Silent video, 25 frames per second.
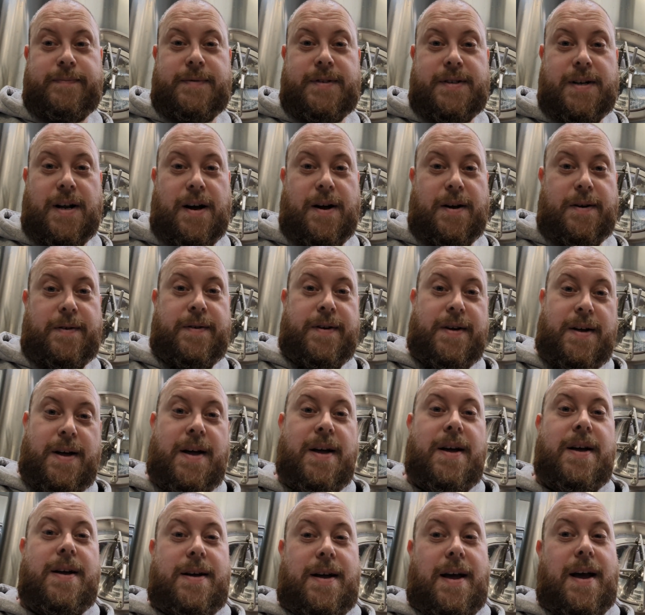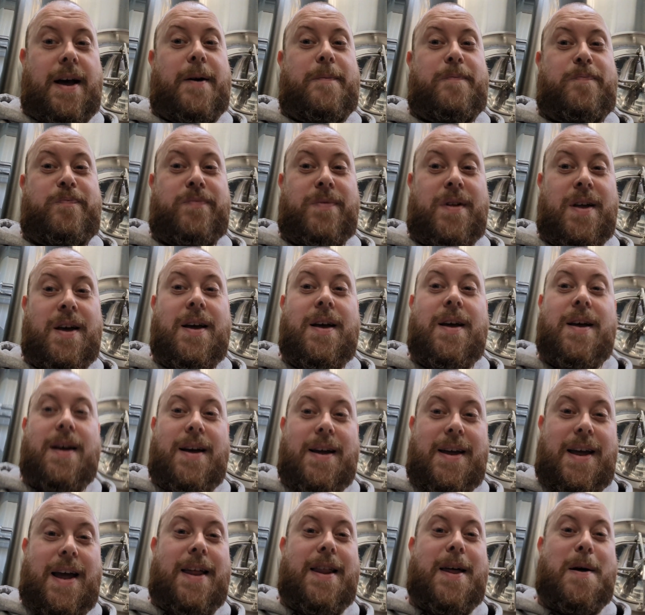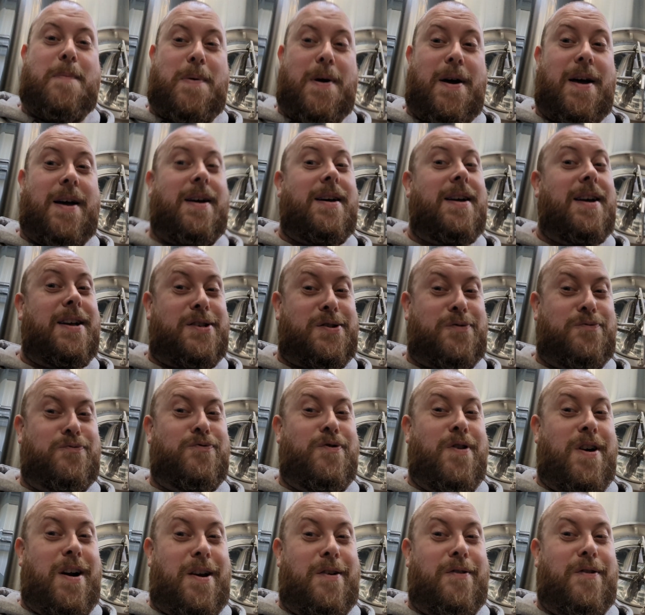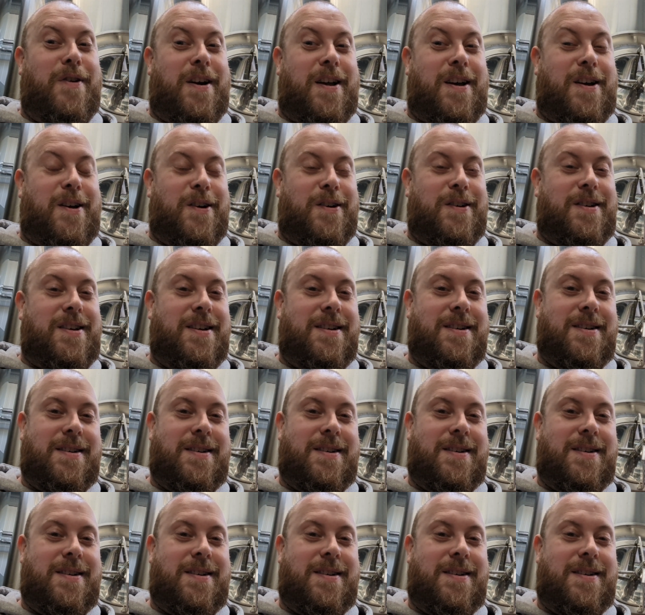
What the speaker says: So, yeah, get their beer. It's really, really good.